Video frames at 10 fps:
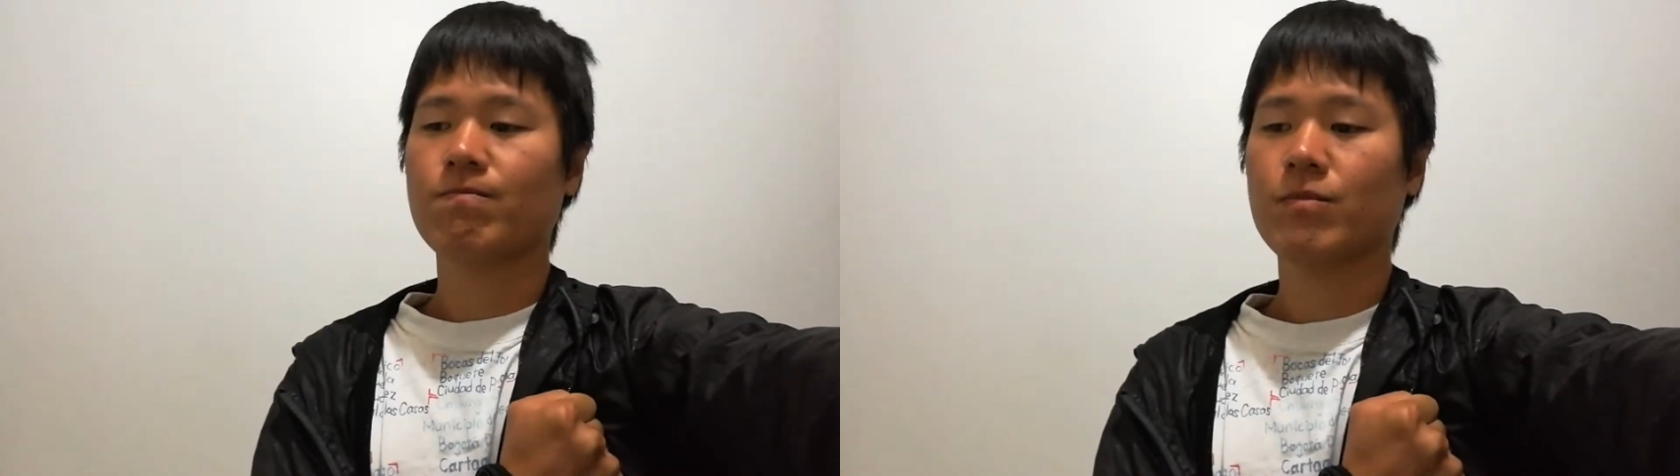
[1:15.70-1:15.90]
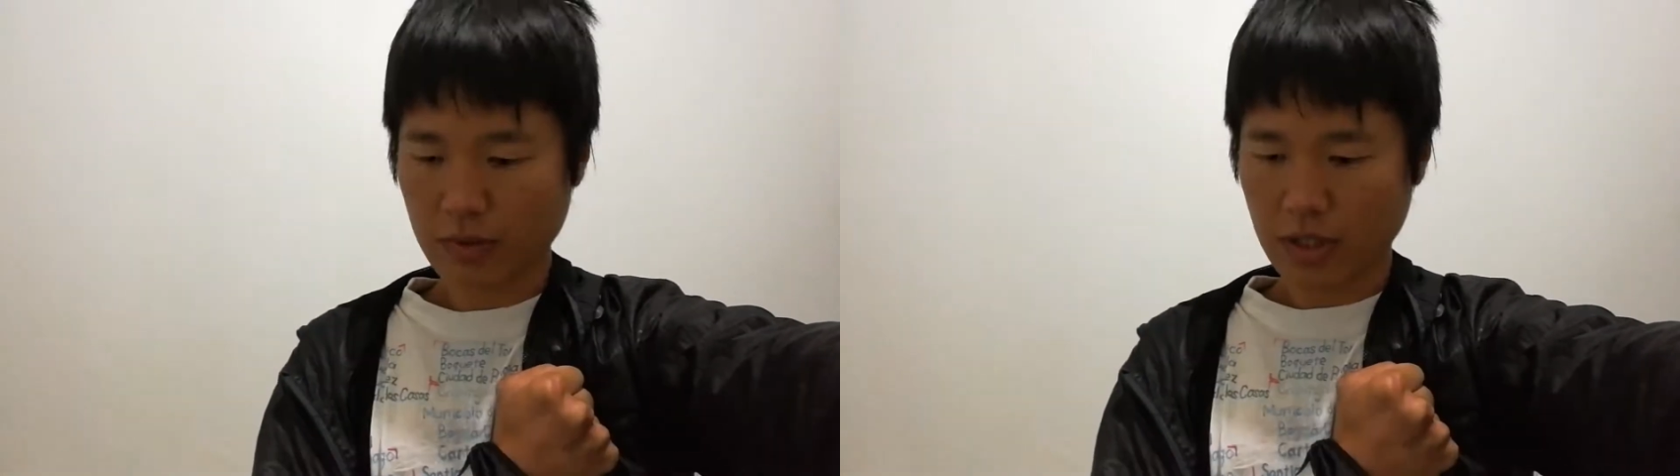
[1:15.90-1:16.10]

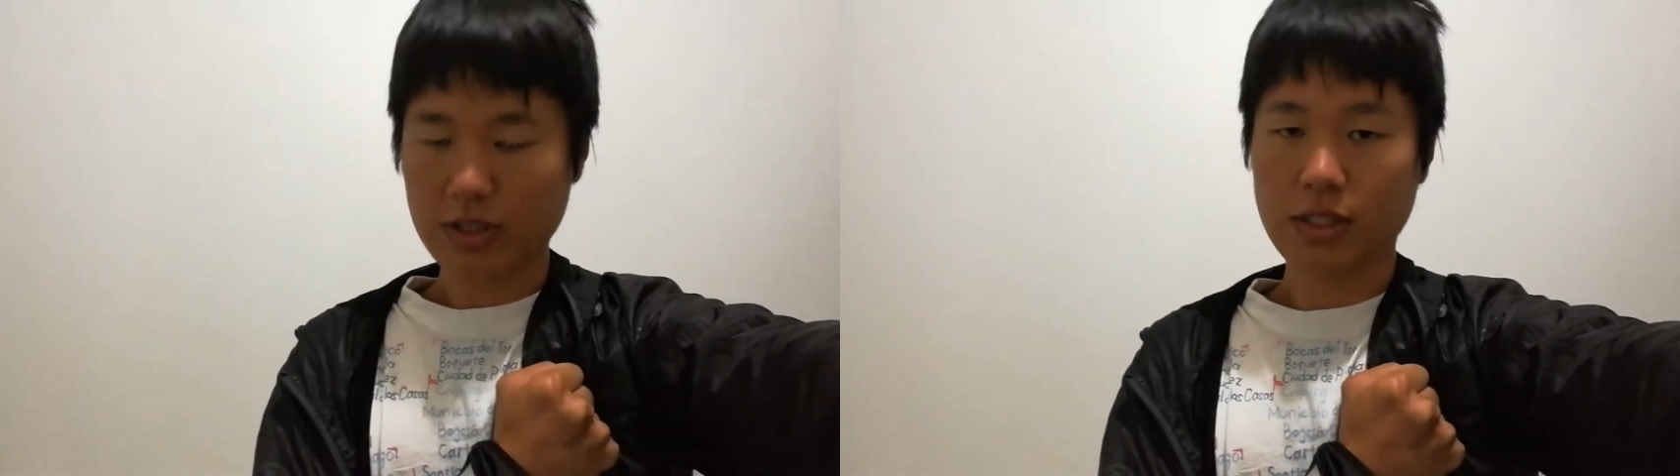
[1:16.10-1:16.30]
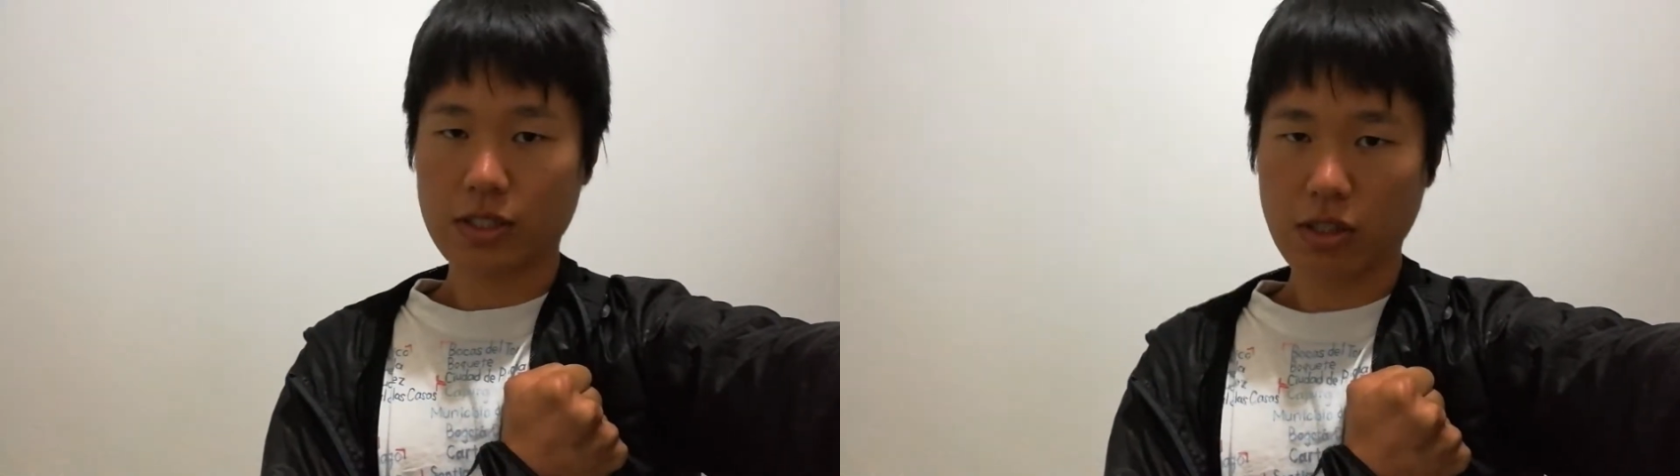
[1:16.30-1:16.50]
because
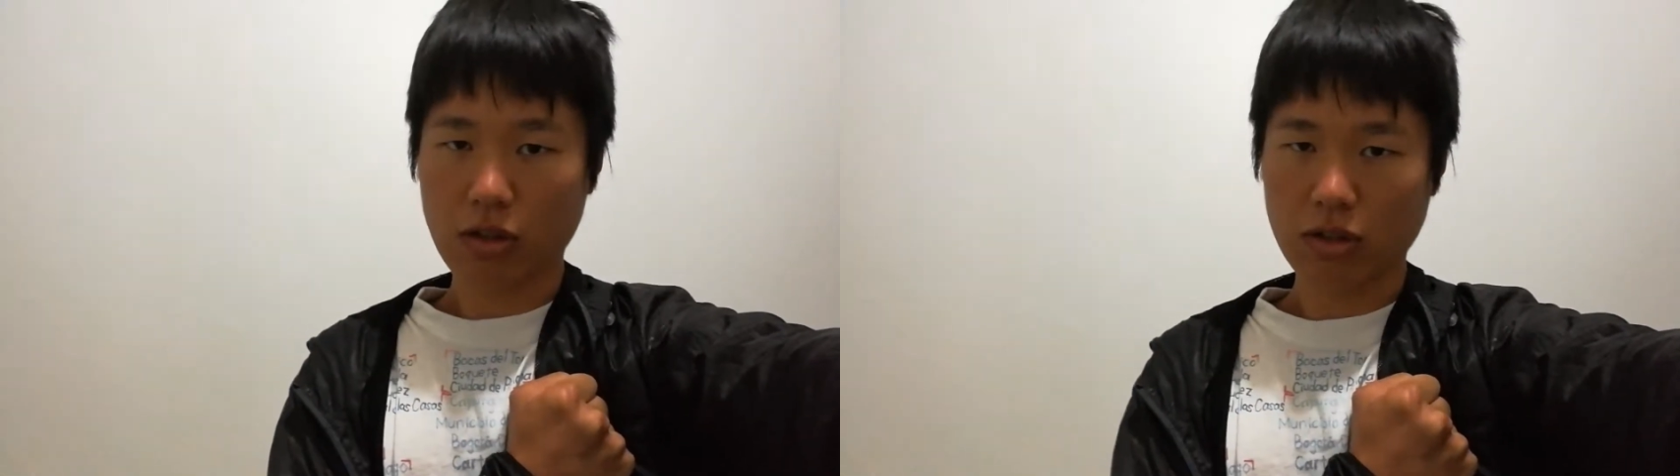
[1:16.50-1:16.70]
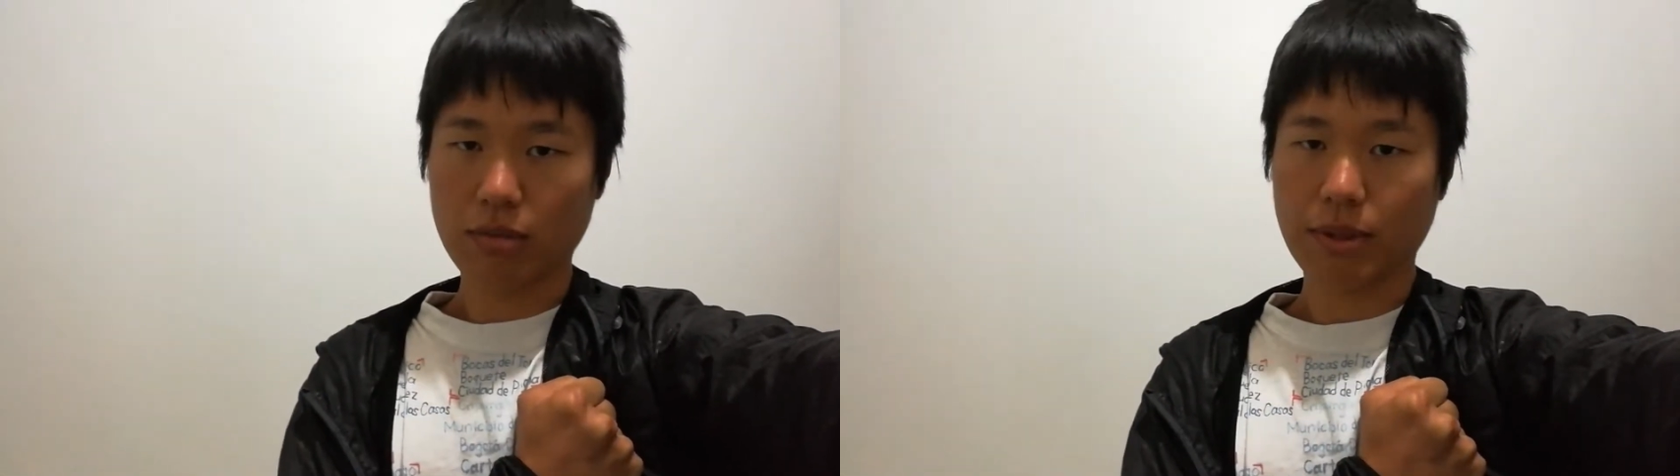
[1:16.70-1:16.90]
it's
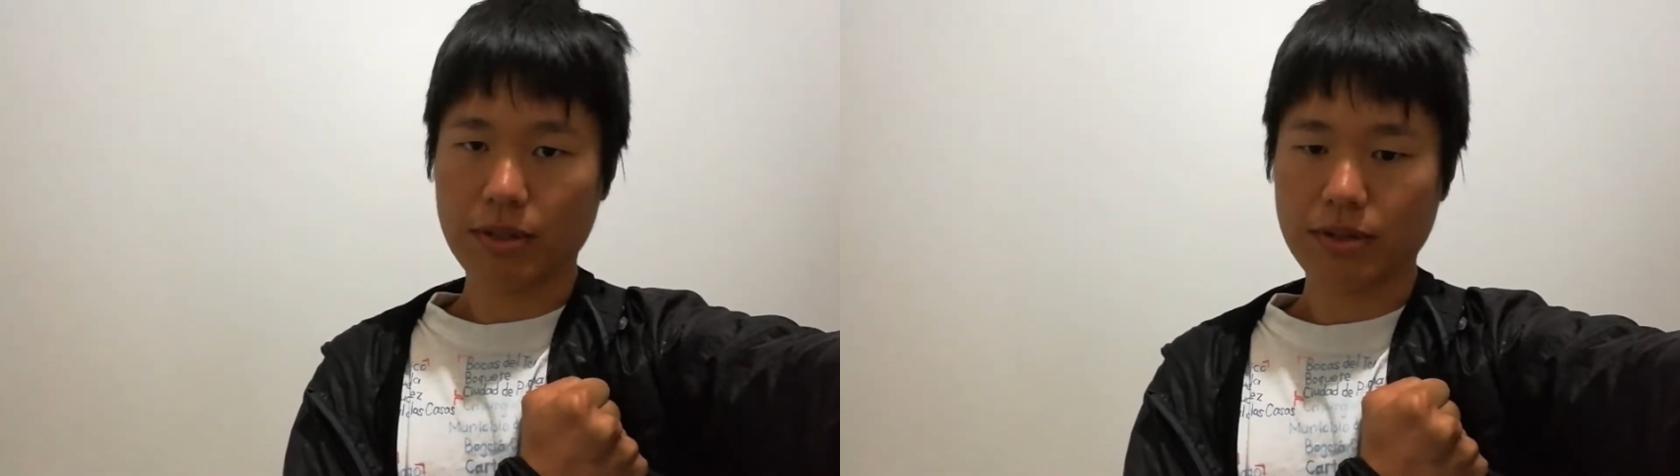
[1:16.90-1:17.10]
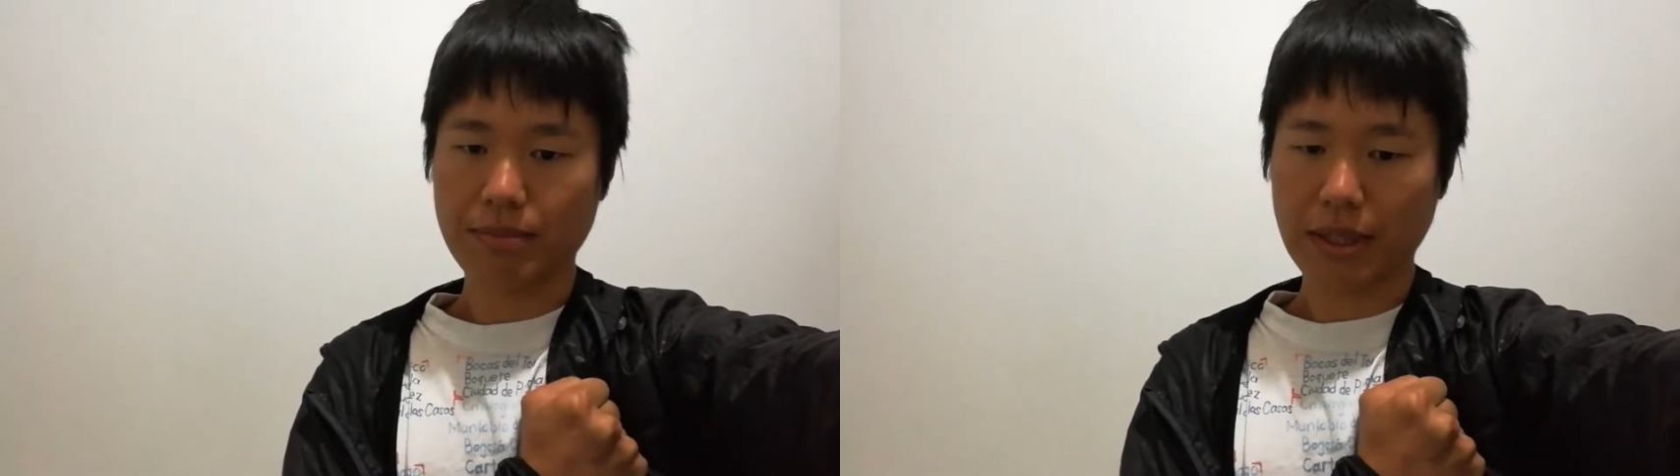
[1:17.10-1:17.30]
all
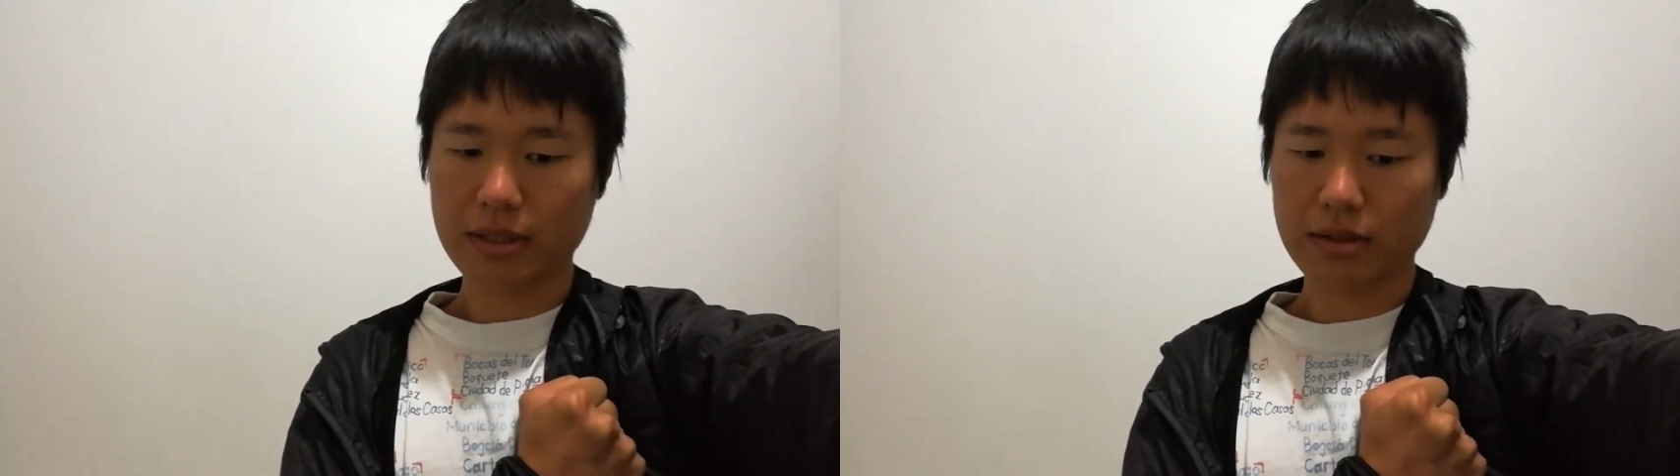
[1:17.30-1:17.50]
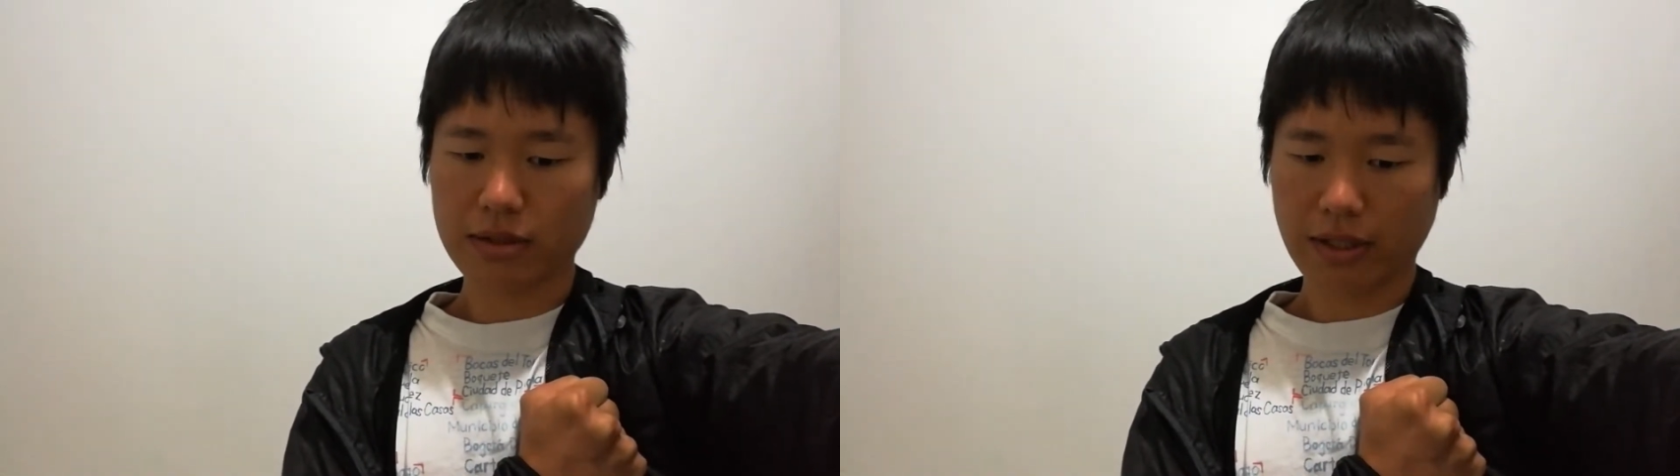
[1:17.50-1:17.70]
about the
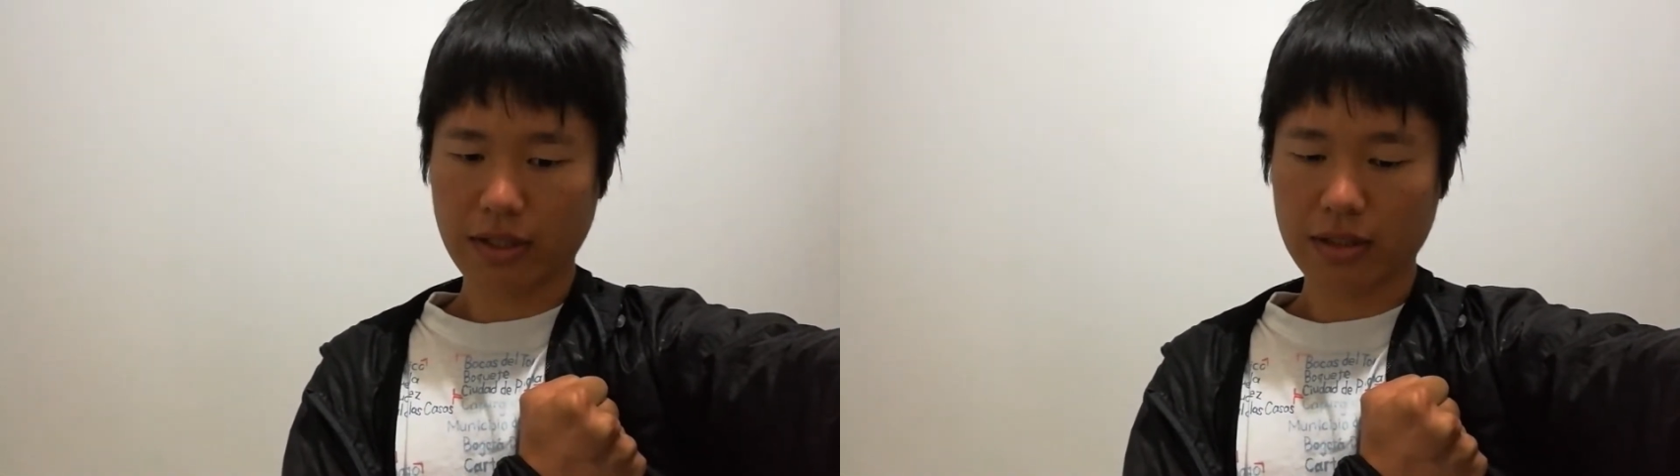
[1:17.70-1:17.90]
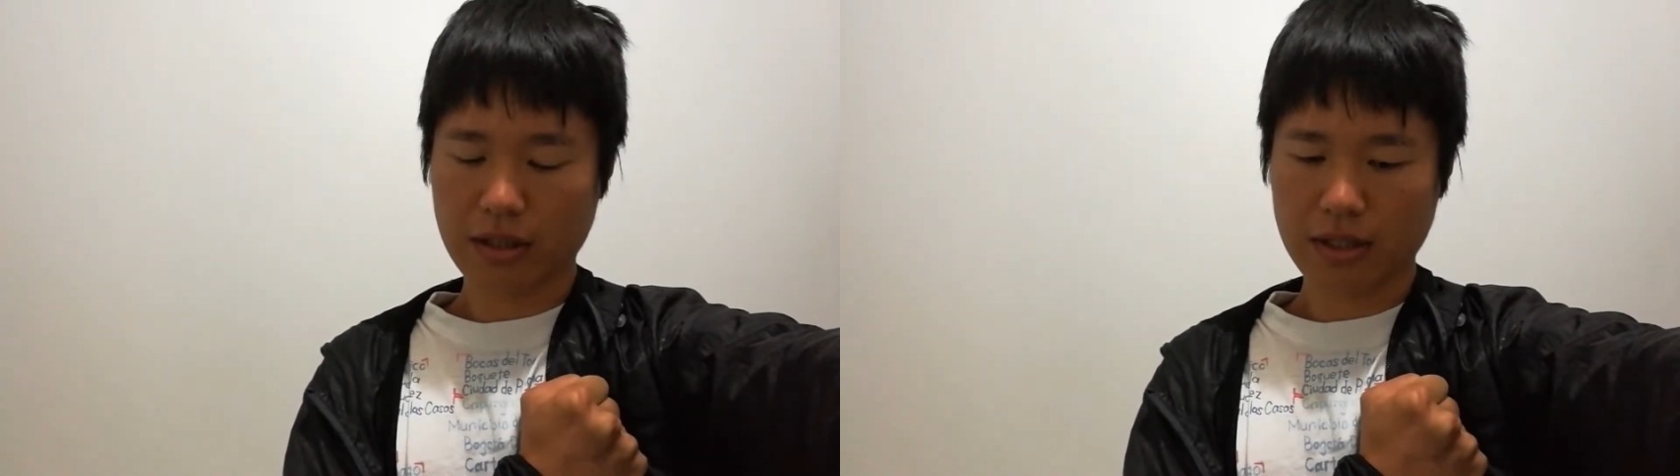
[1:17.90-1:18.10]
mental thing.